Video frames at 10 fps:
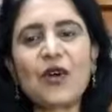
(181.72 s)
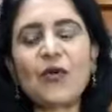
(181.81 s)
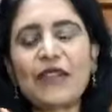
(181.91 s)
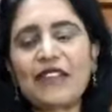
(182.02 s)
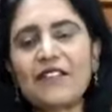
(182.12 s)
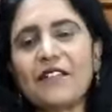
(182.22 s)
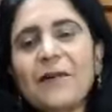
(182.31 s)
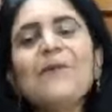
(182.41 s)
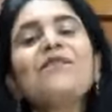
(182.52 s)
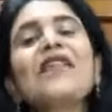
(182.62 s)
to go with
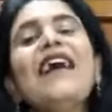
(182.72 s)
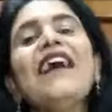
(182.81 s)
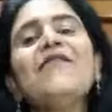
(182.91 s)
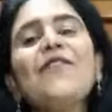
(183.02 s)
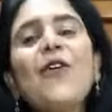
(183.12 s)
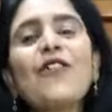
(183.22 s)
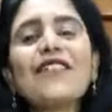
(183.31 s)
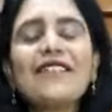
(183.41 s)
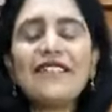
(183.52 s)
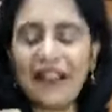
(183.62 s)
the
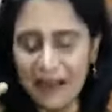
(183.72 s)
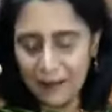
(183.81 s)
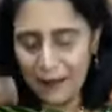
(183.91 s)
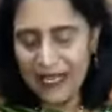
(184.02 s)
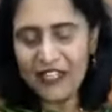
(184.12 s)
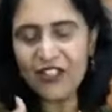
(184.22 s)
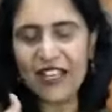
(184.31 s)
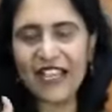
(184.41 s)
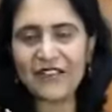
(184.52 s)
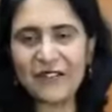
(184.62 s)
floral uh, pink
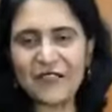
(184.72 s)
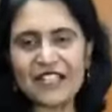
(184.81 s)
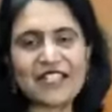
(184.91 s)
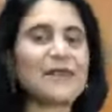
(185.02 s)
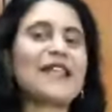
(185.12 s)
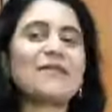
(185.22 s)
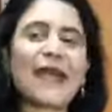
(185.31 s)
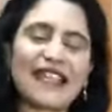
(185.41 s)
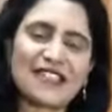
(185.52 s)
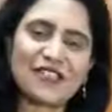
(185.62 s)
shade, which is being
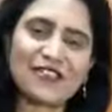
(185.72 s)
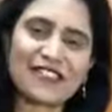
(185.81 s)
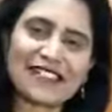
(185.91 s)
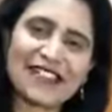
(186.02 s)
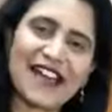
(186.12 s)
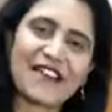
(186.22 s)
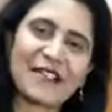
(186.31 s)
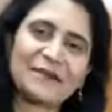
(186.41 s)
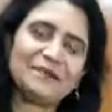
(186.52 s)
painted on the sari.